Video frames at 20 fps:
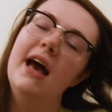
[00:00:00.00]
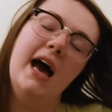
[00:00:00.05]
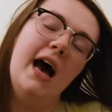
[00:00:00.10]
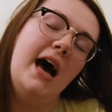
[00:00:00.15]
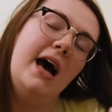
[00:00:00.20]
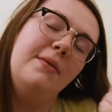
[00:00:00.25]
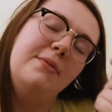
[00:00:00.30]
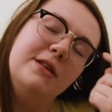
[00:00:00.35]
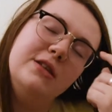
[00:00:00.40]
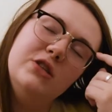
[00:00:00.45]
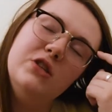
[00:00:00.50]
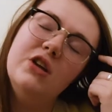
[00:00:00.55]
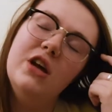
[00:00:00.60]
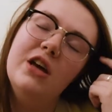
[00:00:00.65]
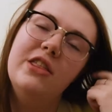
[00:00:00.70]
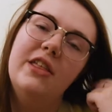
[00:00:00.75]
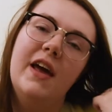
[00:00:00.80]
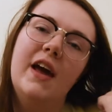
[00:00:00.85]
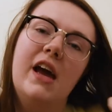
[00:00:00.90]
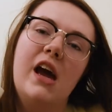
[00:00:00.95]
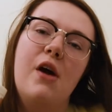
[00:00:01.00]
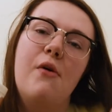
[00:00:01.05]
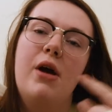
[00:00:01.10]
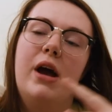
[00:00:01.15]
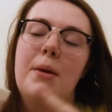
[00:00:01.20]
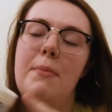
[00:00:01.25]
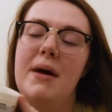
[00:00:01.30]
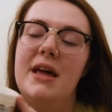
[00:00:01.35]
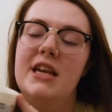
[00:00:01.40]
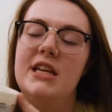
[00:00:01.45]
Um, this is another thing I got
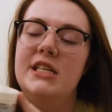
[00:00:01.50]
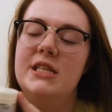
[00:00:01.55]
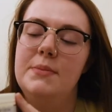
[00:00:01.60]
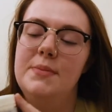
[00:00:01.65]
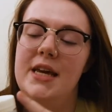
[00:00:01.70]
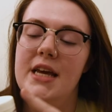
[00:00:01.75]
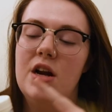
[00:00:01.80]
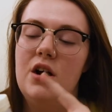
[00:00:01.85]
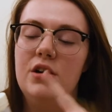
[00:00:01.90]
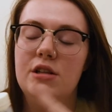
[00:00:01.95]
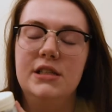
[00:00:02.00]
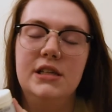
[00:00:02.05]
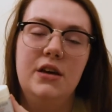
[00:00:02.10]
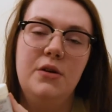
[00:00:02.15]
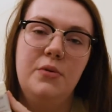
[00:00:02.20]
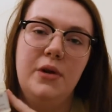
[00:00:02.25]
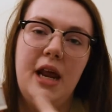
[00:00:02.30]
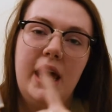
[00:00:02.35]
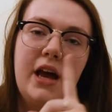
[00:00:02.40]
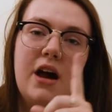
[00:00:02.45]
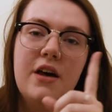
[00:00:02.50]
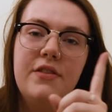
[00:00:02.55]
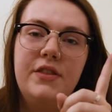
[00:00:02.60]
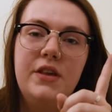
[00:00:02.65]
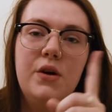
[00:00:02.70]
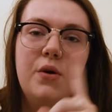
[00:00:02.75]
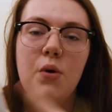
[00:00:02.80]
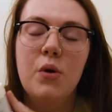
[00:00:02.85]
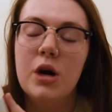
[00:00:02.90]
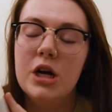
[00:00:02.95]
recommended to me at Ulta when I got
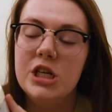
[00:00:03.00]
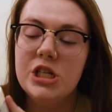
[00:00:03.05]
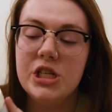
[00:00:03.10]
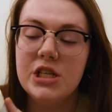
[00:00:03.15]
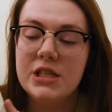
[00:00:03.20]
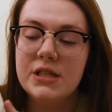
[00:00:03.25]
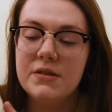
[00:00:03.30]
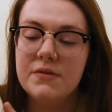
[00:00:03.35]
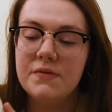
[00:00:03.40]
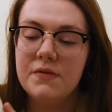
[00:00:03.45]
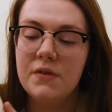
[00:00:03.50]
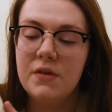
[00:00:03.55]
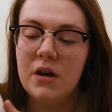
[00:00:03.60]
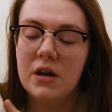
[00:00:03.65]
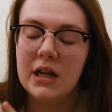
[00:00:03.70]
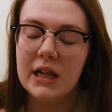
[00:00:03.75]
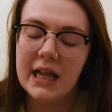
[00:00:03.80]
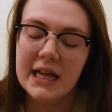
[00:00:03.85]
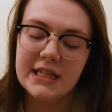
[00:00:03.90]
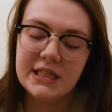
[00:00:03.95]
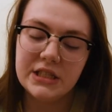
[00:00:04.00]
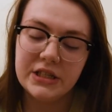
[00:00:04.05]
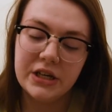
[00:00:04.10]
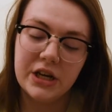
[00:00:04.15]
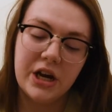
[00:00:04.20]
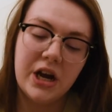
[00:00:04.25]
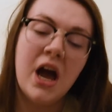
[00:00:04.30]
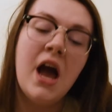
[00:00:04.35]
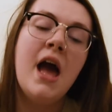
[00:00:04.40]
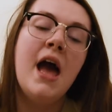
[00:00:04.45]
the Origins
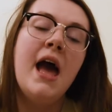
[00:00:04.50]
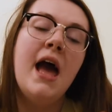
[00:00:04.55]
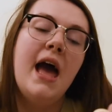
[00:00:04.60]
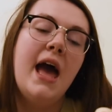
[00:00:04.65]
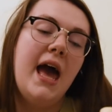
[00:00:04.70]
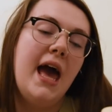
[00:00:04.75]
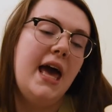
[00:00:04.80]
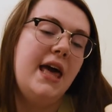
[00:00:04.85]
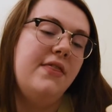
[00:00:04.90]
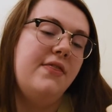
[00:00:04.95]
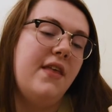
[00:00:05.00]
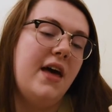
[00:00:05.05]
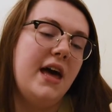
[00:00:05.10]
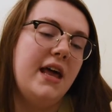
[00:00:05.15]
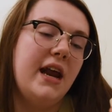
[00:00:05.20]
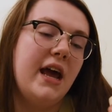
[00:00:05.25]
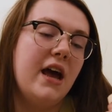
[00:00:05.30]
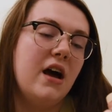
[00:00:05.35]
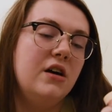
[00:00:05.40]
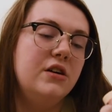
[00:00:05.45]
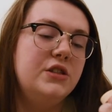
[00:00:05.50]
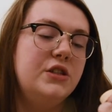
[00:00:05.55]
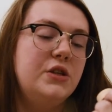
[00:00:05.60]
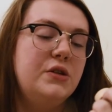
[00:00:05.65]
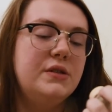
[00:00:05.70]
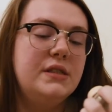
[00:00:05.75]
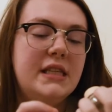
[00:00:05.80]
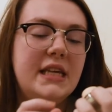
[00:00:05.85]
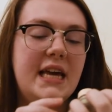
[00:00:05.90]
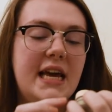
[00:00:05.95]
cleanser. And then I also
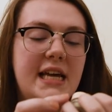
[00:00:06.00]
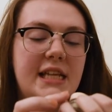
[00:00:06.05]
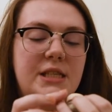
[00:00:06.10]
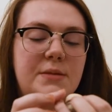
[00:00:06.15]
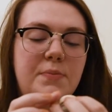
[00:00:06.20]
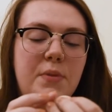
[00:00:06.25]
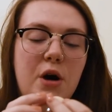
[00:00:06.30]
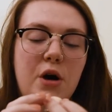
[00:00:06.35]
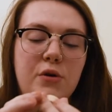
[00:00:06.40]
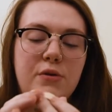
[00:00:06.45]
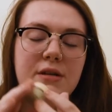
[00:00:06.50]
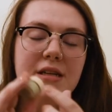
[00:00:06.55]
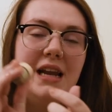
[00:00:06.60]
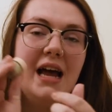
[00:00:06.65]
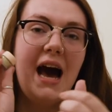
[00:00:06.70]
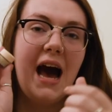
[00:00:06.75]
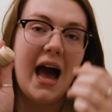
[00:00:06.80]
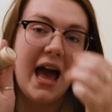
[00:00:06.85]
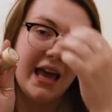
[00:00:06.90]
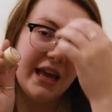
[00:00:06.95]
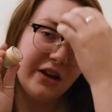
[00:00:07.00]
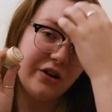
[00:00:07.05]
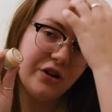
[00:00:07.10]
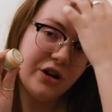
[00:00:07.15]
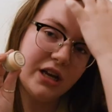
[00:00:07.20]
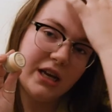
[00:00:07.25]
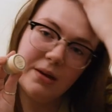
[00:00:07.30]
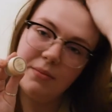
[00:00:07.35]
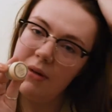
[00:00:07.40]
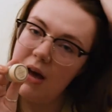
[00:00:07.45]
use the It's Potent Eye
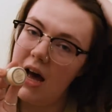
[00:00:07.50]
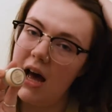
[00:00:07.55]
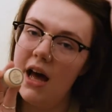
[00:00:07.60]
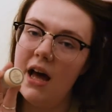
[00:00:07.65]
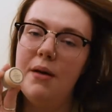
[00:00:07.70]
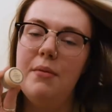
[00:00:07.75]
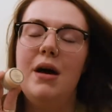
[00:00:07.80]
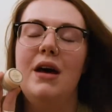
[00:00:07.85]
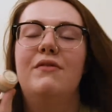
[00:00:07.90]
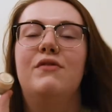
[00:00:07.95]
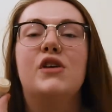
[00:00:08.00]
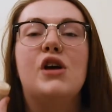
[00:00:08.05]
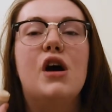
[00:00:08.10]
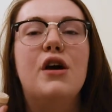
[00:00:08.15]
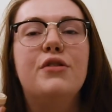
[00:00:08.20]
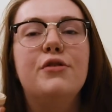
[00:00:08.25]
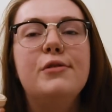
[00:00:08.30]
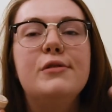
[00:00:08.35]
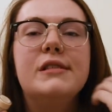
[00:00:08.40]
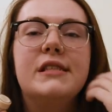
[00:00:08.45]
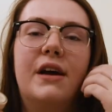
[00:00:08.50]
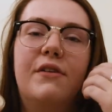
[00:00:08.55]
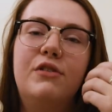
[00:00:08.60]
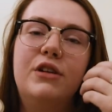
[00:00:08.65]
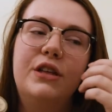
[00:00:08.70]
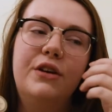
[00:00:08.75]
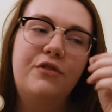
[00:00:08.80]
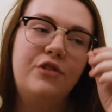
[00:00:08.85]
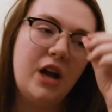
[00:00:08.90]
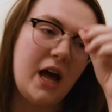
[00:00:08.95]
Cream. Um, I've gone through several
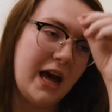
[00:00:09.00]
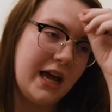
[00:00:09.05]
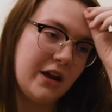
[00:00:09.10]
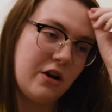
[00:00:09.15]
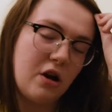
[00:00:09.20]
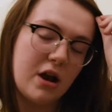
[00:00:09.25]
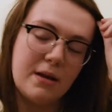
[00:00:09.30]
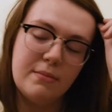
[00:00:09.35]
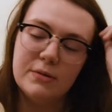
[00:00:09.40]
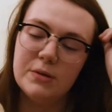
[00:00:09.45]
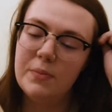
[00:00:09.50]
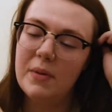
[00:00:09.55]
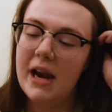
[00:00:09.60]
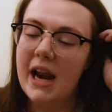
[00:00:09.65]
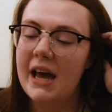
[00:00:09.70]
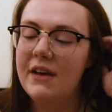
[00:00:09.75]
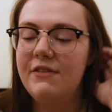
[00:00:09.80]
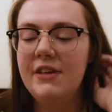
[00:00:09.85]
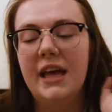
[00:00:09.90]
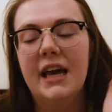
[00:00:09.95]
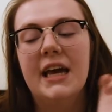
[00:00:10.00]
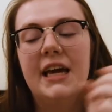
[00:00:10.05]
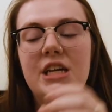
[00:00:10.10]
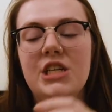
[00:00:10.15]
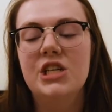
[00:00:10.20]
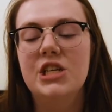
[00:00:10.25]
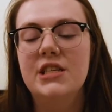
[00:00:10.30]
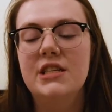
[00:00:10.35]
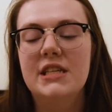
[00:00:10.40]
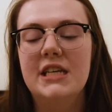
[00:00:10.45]
different eye creams, but I feel like I
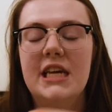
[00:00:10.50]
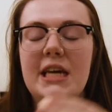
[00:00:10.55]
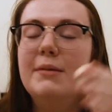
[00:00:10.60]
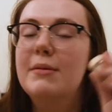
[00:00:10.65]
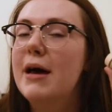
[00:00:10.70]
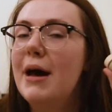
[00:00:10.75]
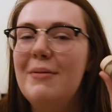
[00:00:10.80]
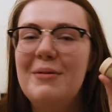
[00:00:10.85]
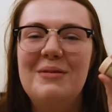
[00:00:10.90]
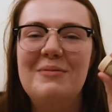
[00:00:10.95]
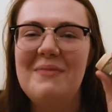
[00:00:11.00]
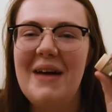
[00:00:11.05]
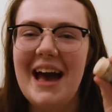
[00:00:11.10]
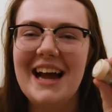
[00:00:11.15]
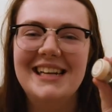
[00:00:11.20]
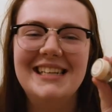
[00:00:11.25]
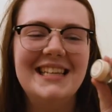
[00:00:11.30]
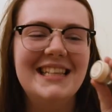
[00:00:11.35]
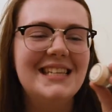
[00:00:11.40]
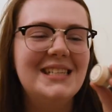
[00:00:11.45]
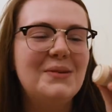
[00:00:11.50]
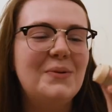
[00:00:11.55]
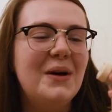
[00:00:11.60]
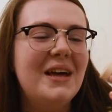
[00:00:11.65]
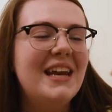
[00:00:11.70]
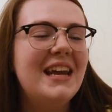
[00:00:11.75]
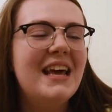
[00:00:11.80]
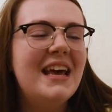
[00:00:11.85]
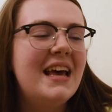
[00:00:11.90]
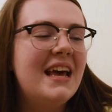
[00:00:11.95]
just keep coming back to this
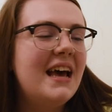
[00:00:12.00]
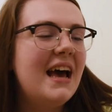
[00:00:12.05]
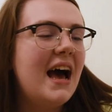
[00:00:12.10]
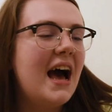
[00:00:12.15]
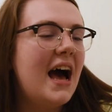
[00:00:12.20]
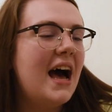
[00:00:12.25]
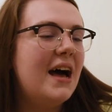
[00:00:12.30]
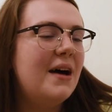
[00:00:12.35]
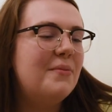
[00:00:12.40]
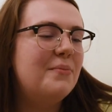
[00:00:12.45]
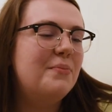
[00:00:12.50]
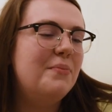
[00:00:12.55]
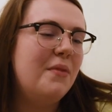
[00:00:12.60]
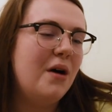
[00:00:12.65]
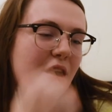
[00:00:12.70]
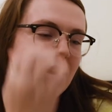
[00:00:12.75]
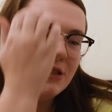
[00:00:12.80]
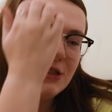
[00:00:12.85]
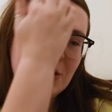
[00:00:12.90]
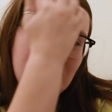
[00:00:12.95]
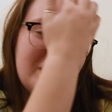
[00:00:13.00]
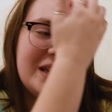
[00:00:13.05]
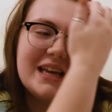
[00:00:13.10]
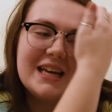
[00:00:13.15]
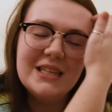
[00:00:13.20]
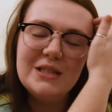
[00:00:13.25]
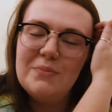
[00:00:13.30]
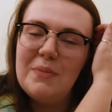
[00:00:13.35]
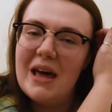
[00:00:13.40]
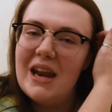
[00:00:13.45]
one. Um, also
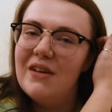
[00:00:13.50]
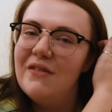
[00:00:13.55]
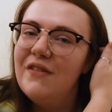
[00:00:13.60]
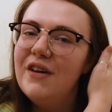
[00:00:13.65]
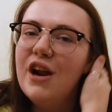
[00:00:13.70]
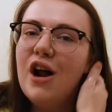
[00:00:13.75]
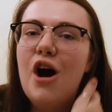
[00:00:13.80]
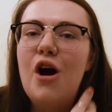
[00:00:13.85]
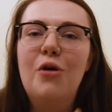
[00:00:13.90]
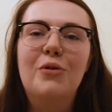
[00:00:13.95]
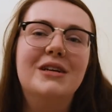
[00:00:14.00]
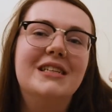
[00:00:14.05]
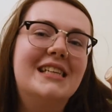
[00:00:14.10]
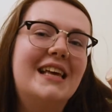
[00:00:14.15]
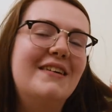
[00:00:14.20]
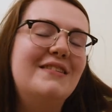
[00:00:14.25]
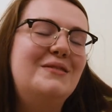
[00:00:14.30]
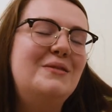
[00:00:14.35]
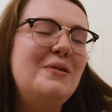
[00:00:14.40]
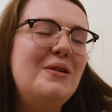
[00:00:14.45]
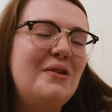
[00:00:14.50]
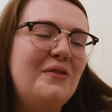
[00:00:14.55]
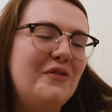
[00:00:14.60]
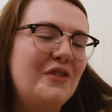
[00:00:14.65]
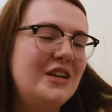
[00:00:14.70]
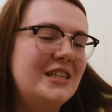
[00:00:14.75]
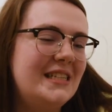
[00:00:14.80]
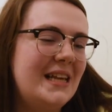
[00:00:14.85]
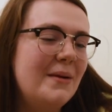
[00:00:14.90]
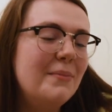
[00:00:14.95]
because Benefit always gives me
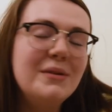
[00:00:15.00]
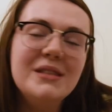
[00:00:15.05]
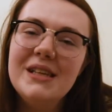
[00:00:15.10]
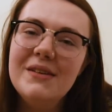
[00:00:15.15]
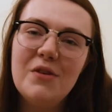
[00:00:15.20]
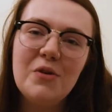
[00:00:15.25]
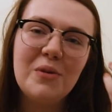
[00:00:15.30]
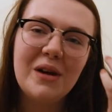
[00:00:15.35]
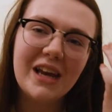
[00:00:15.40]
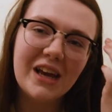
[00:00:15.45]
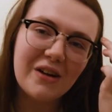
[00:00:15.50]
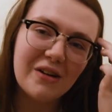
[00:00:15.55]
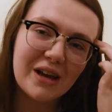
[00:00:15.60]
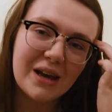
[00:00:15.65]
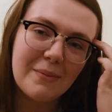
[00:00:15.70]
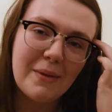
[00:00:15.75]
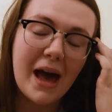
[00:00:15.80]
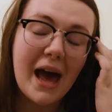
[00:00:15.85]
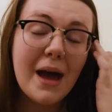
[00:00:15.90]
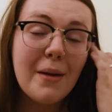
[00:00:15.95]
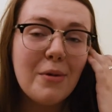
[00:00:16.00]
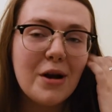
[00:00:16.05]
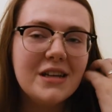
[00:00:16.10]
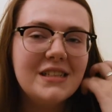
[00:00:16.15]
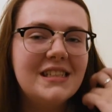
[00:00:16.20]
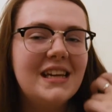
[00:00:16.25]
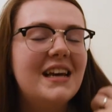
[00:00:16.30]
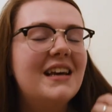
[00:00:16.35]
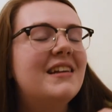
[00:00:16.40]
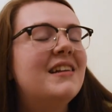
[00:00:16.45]
free samples of it when I go to get my
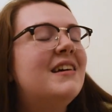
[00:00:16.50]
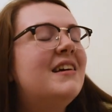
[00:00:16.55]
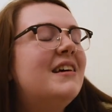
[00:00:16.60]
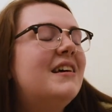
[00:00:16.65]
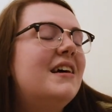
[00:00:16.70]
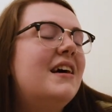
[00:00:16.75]
eyebrows done.